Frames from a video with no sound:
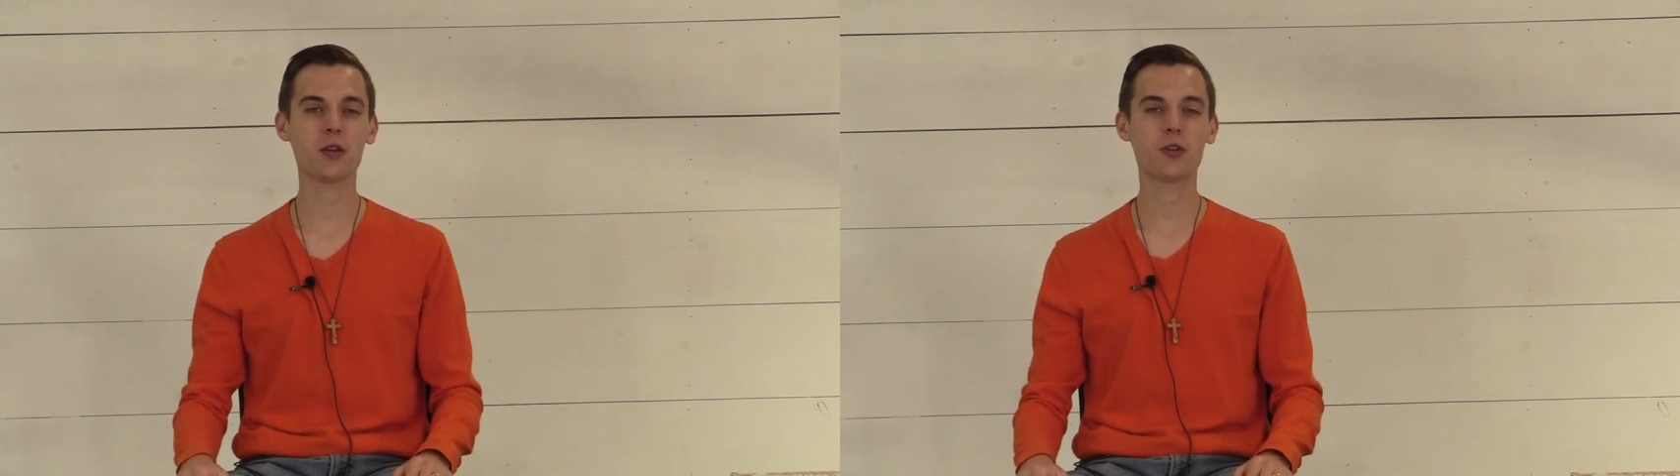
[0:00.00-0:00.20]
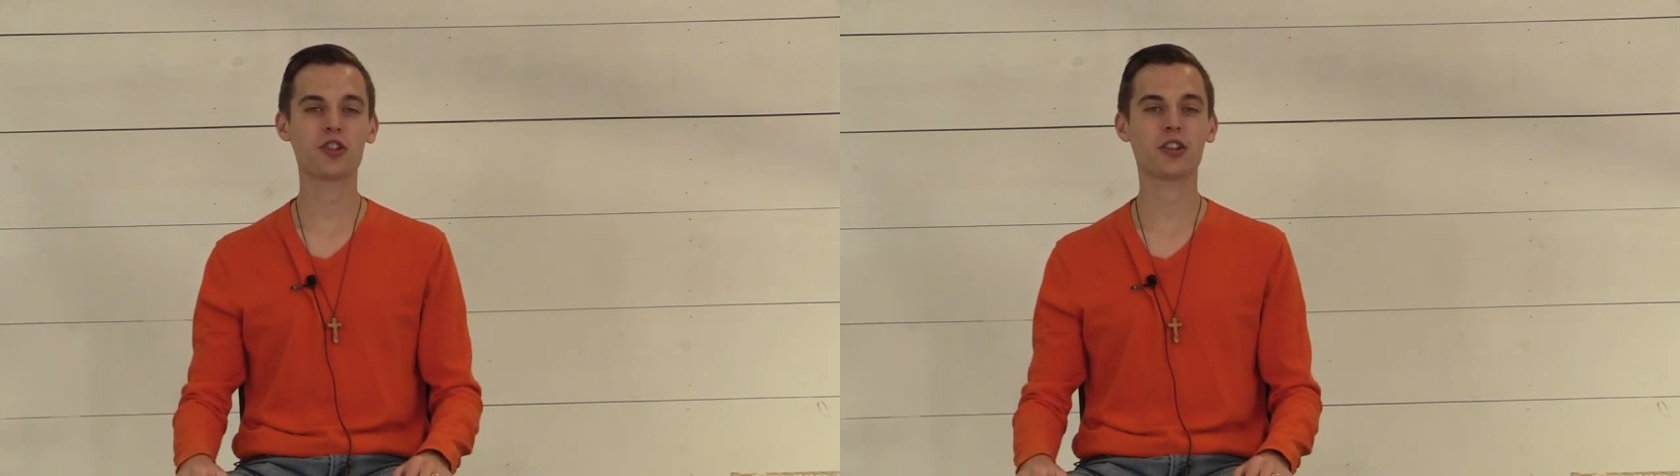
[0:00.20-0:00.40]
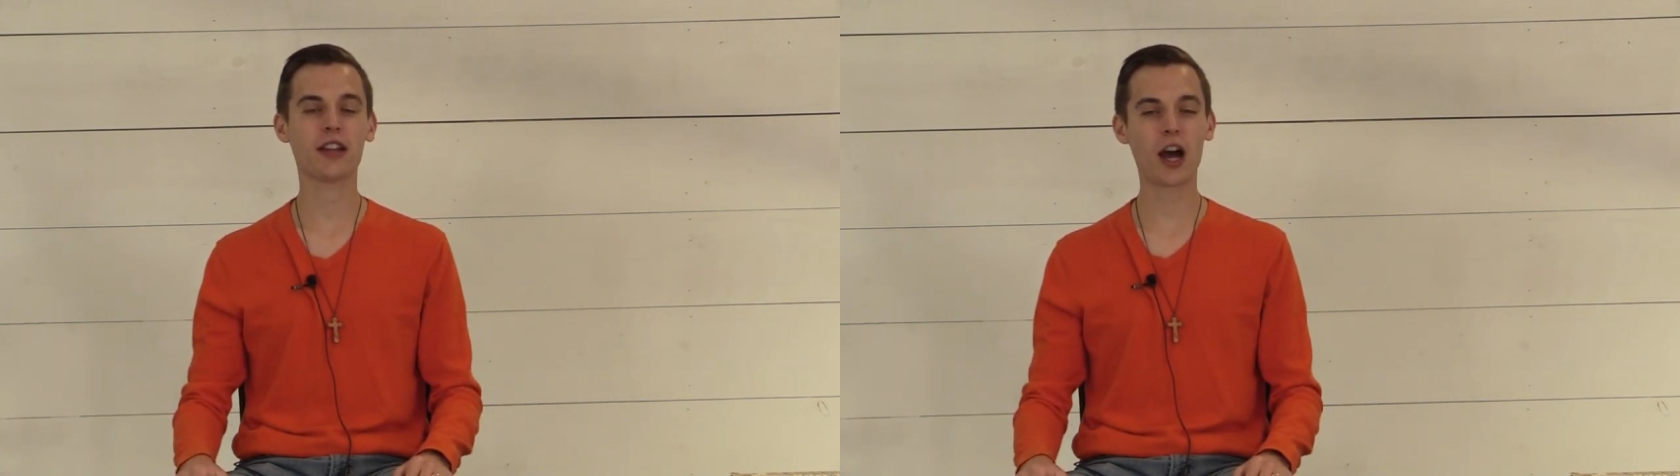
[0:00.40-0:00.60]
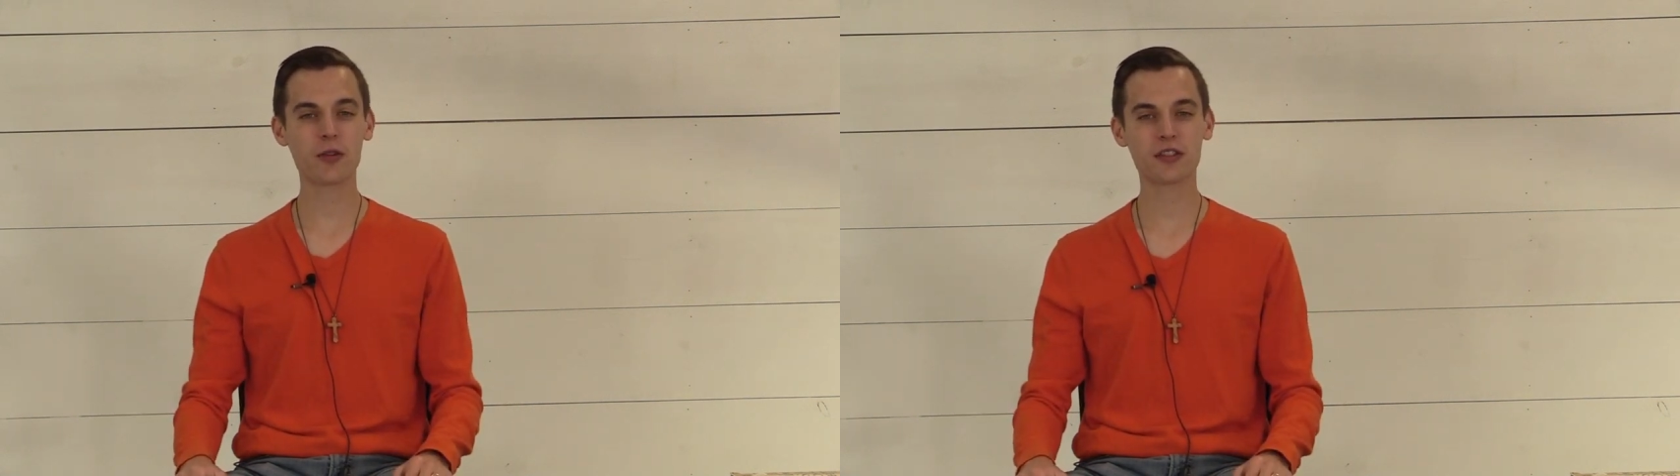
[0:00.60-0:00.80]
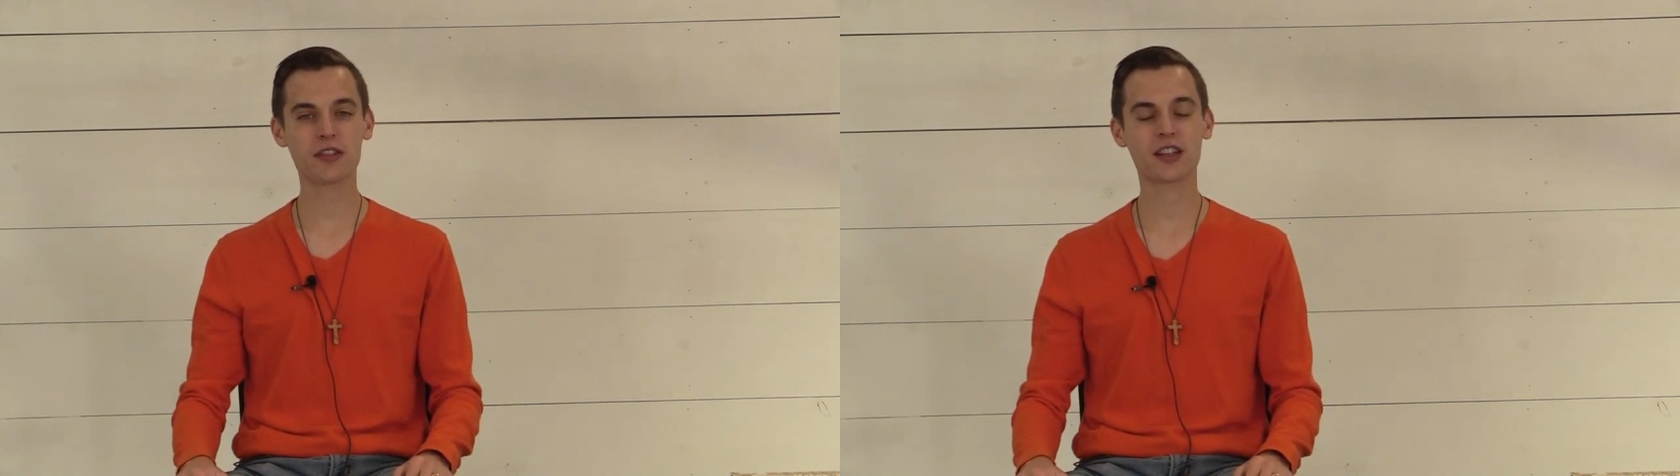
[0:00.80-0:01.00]
which
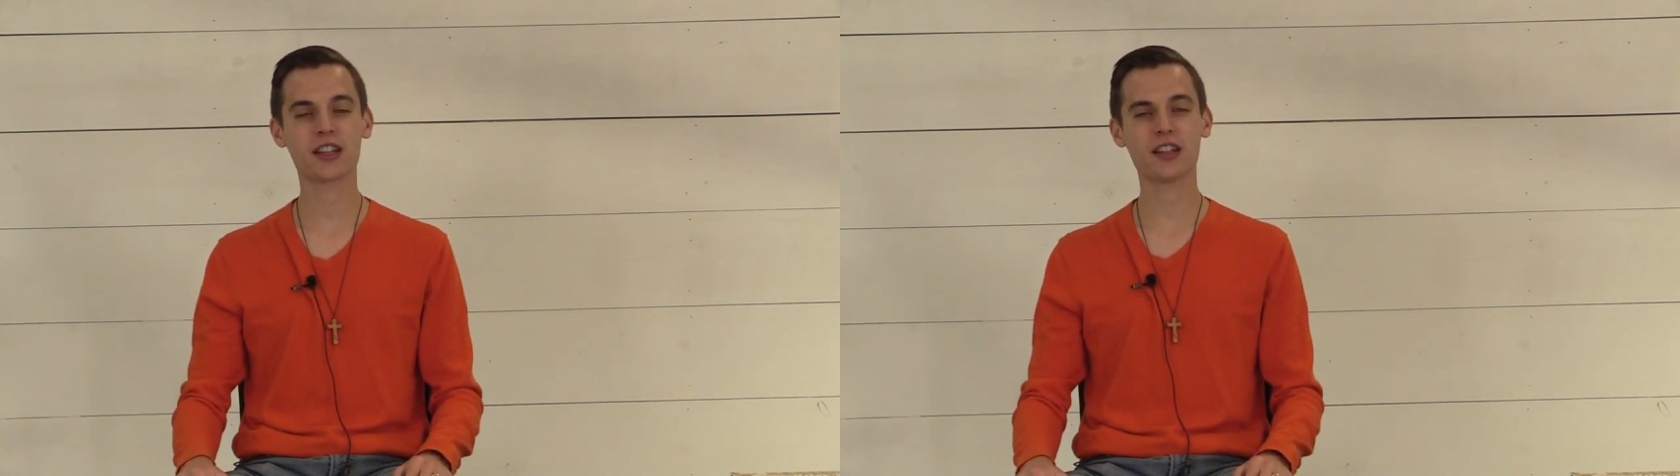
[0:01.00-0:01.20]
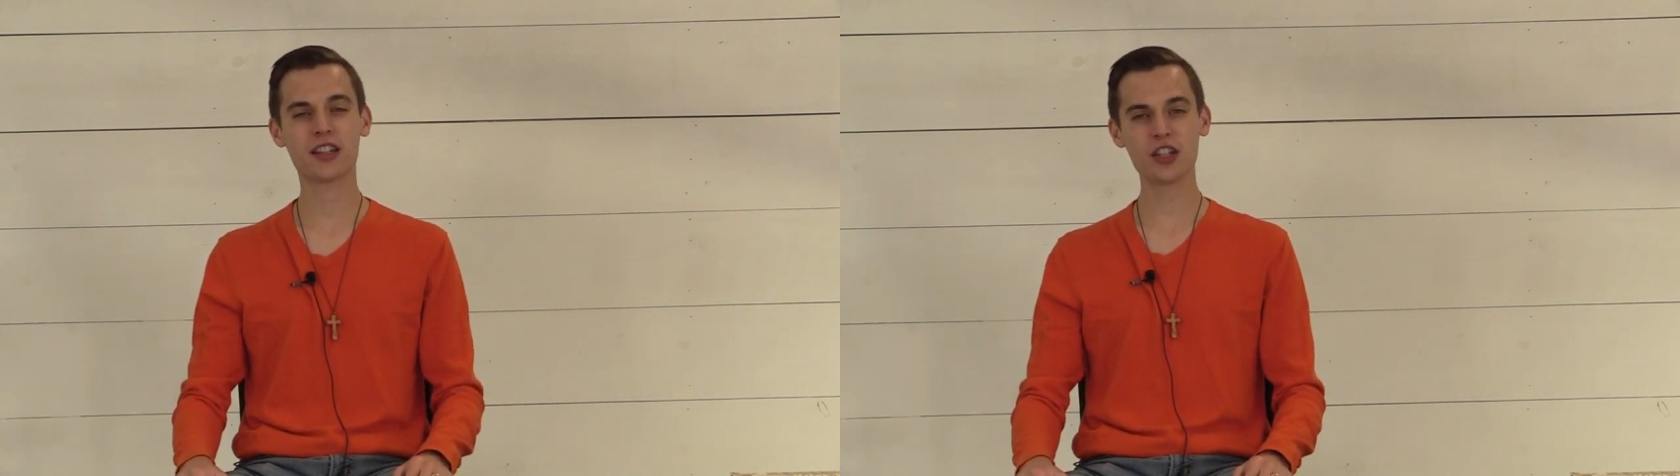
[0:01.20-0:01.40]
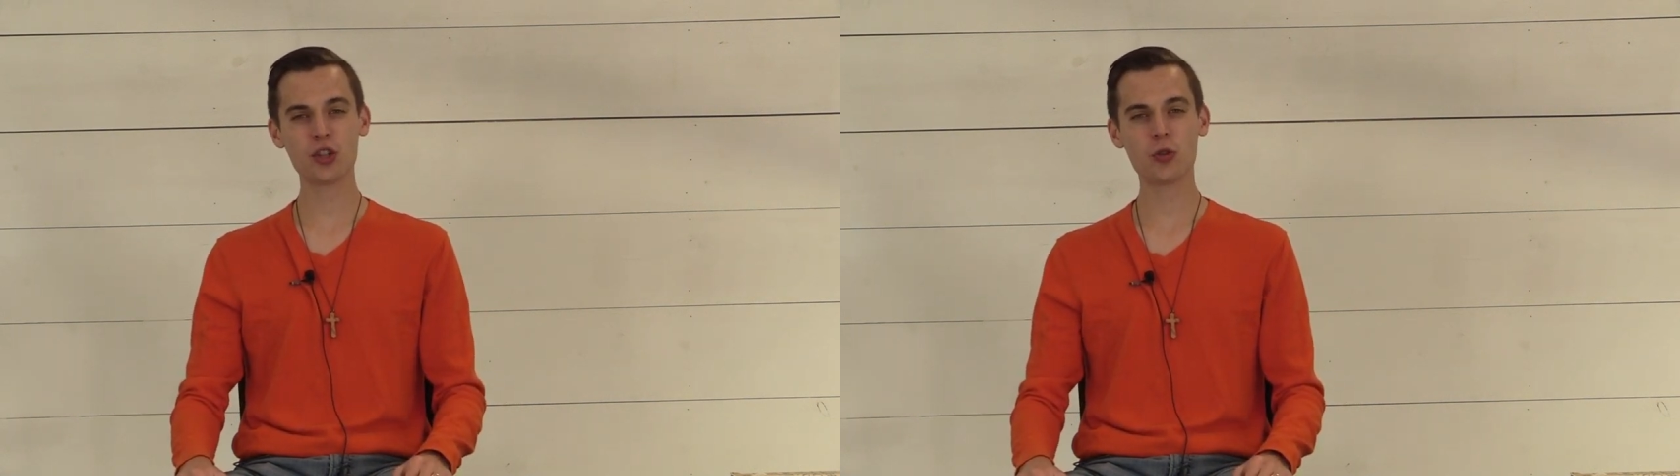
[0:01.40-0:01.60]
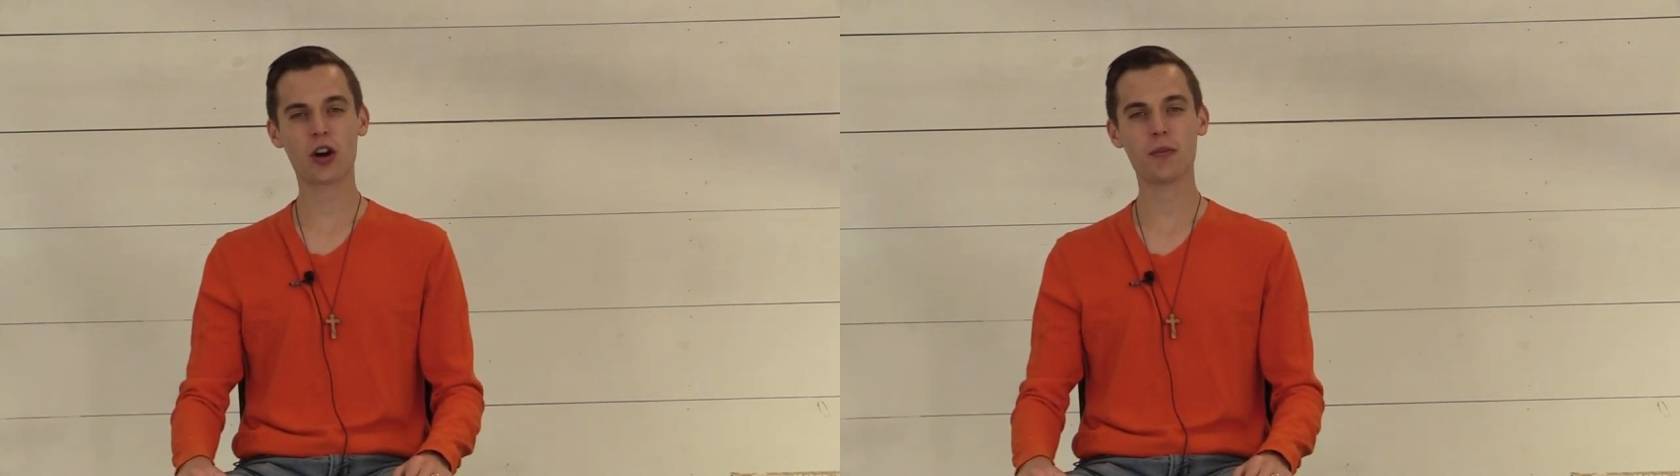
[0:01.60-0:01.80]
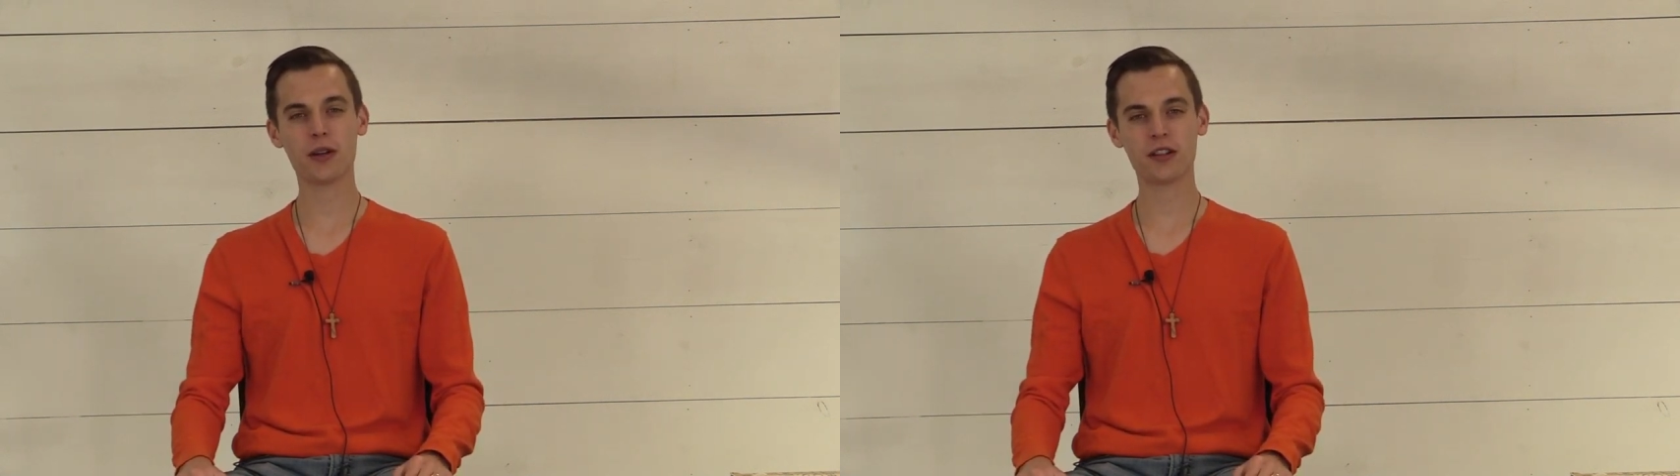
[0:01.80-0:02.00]
allows us to continue
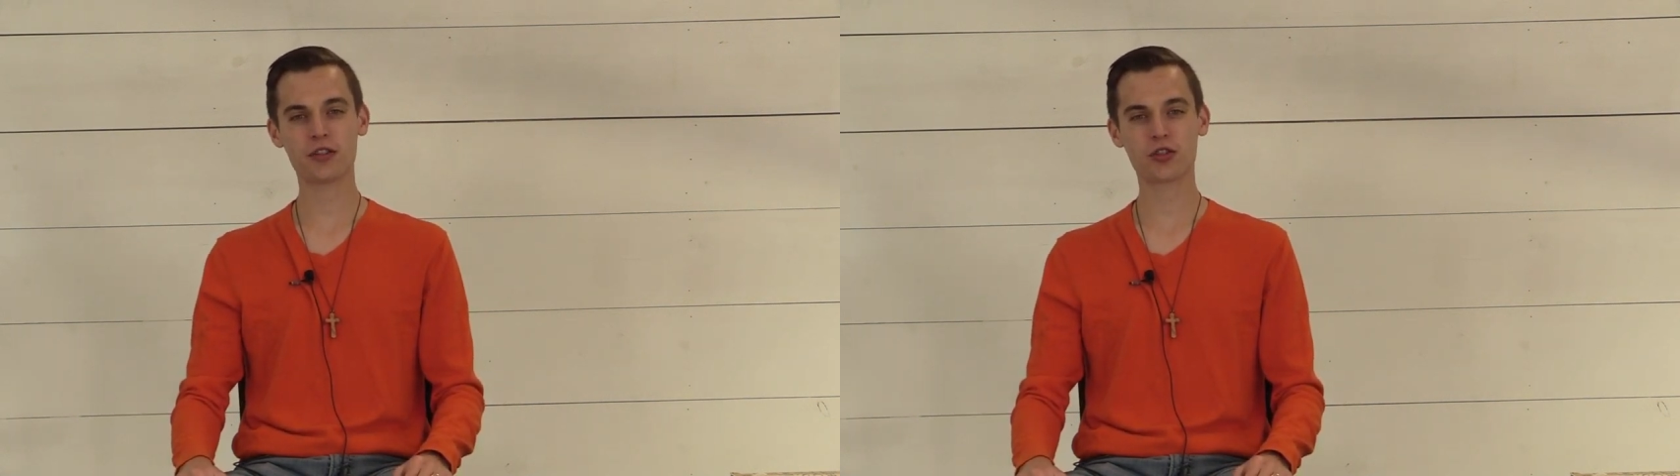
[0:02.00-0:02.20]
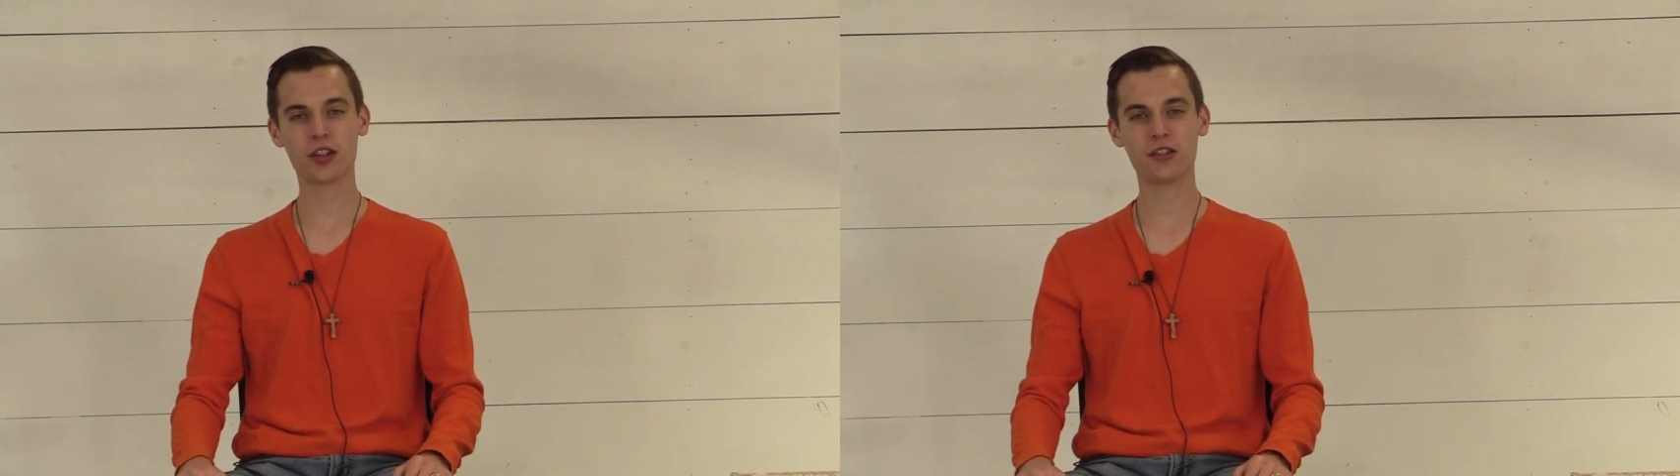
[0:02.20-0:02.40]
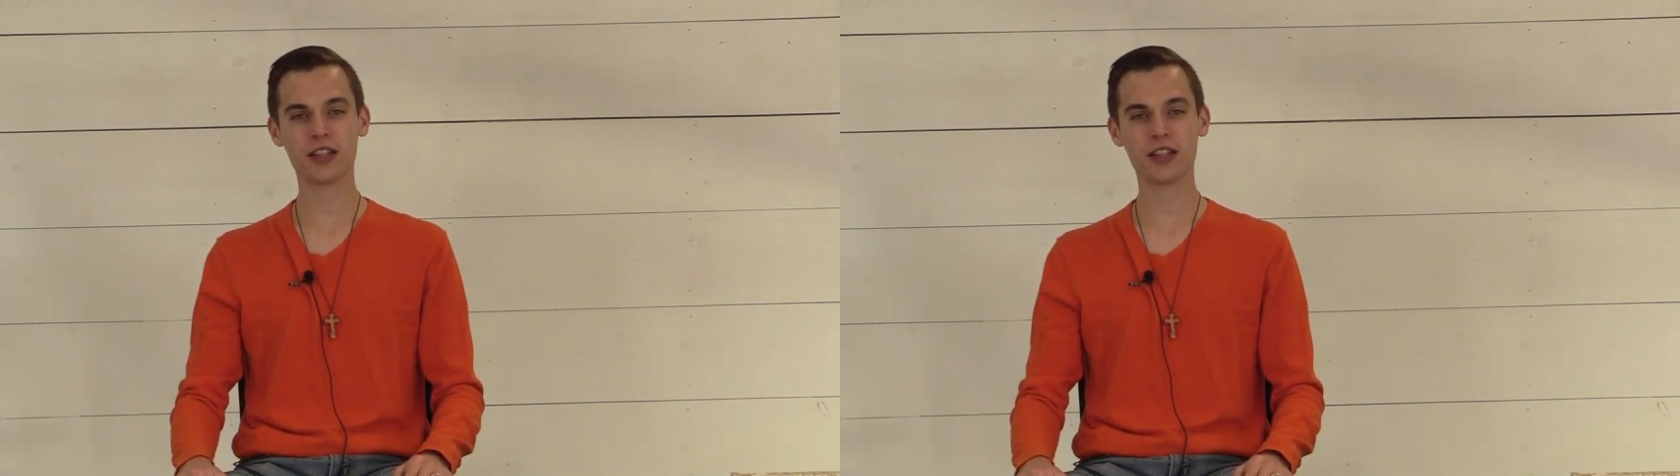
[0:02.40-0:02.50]
our ministries